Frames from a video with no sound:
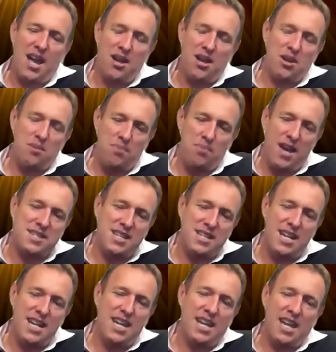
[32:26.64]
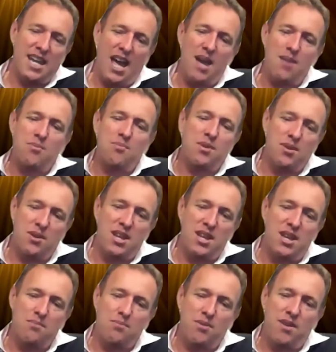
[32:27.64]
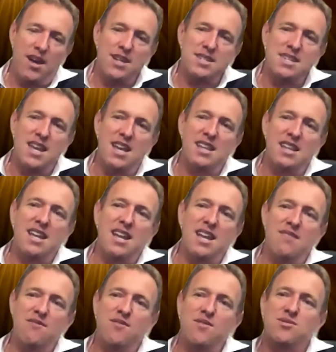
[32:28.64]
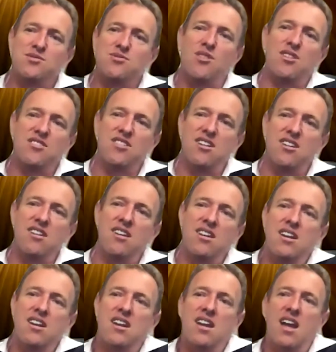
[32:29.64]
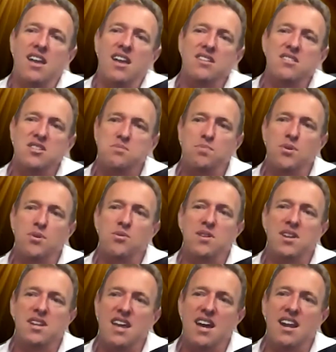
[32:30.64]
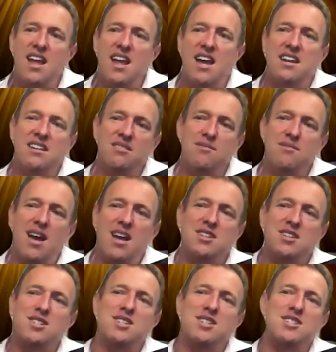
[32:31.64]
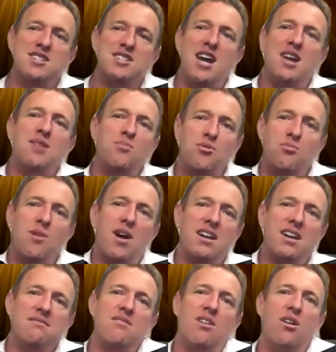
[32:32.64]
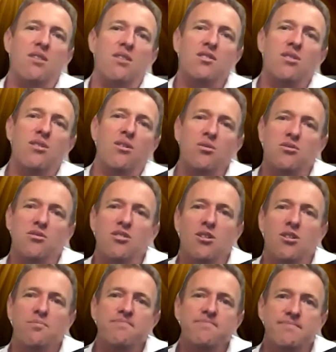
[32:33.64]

capacity and capability in place and the infrastructure, and just building that at a sustainable rate over the long term.